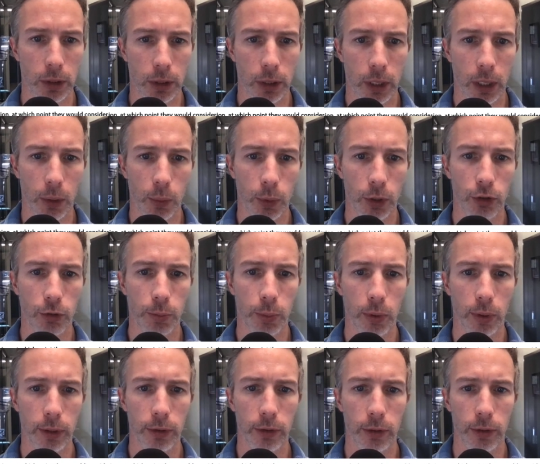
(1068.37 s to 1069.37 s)
at which
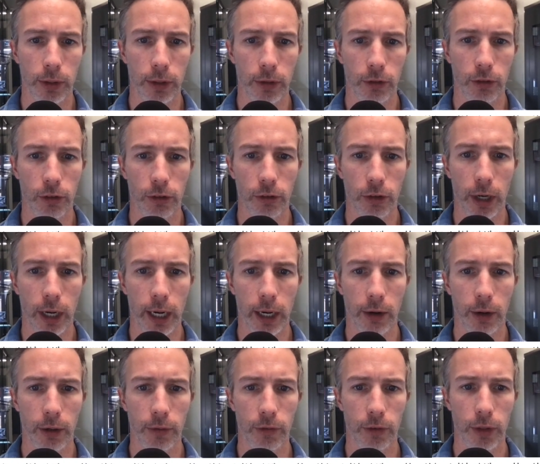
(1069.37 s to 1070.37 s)
point they'll consider
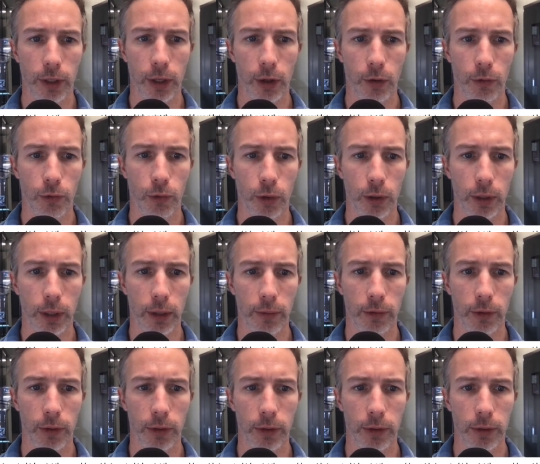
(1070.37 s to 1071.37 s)
hiring for the L4
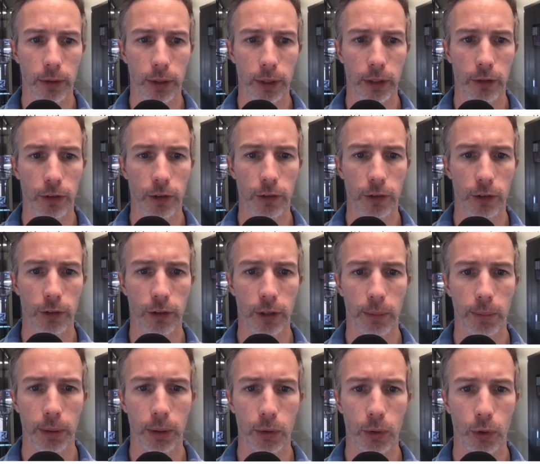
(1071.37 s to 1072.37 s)
level. Is this a
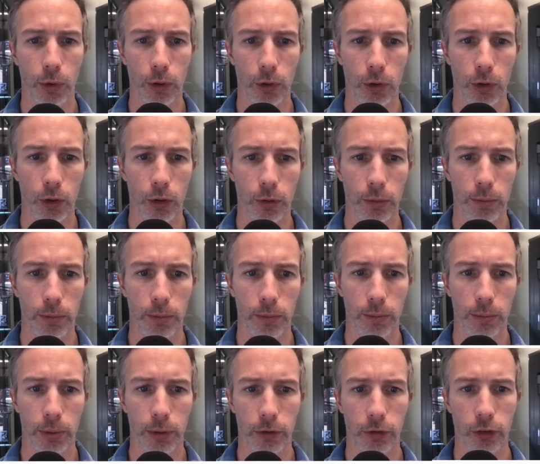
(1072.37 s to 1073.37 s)
typical
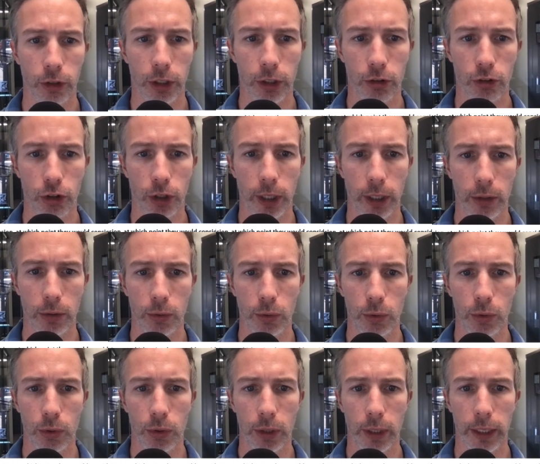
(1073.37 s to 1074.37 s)
procedure at
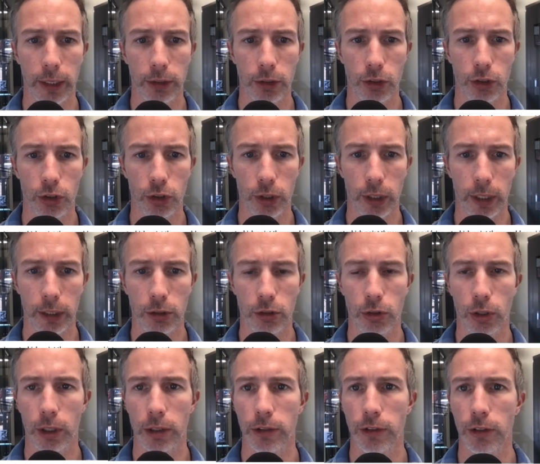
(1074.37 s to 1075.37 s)
Google and should I
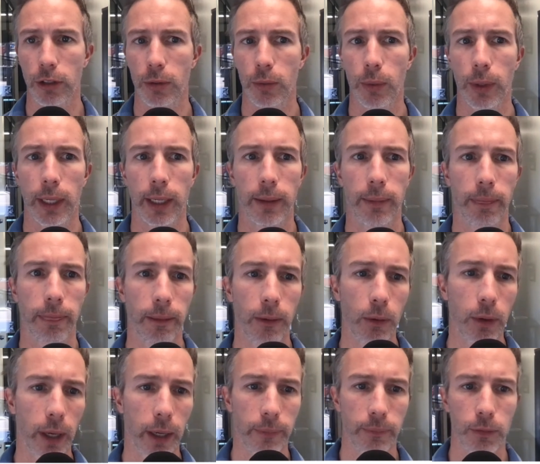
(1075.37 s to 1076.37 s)
trust and wait?
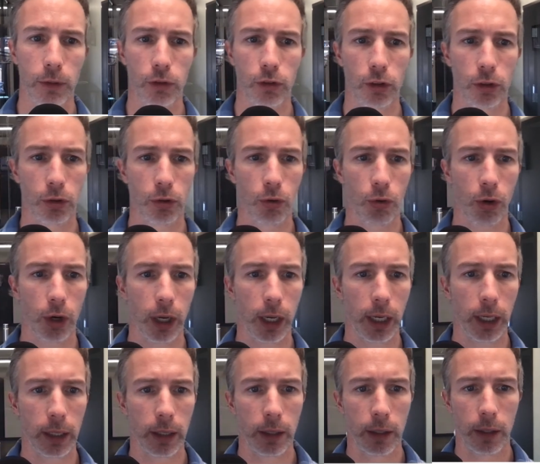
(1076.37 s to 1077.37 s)
Okay, this is a
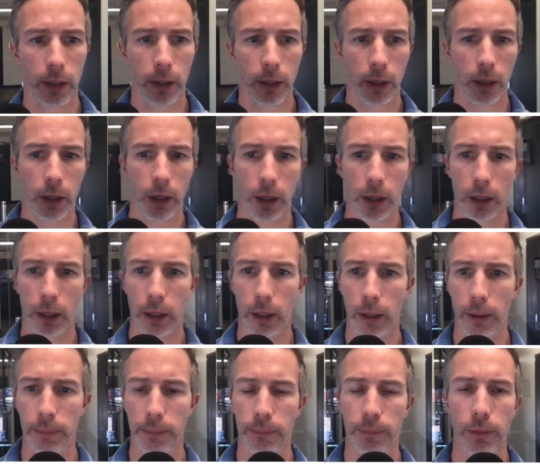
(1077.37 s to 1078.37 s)
great,
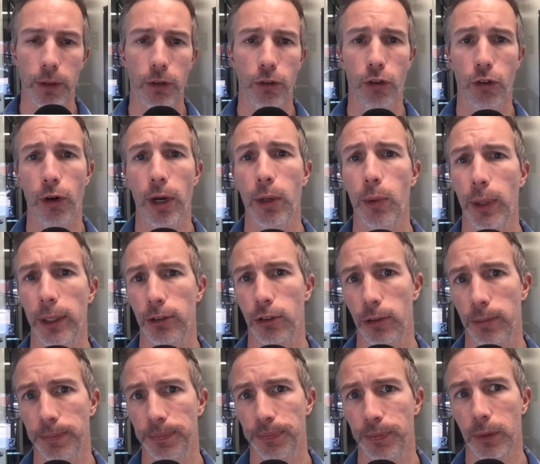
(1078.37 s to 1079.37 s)

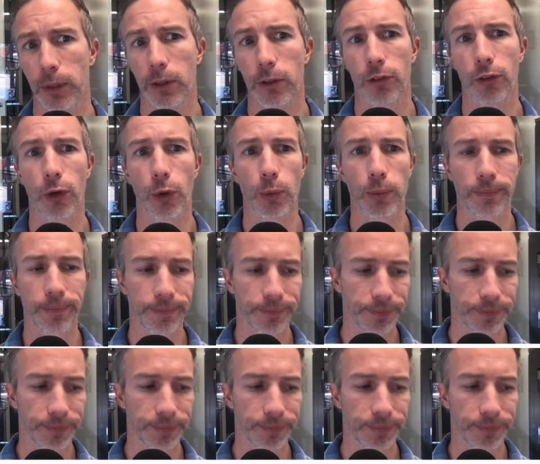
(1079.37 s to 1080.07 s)
question. So,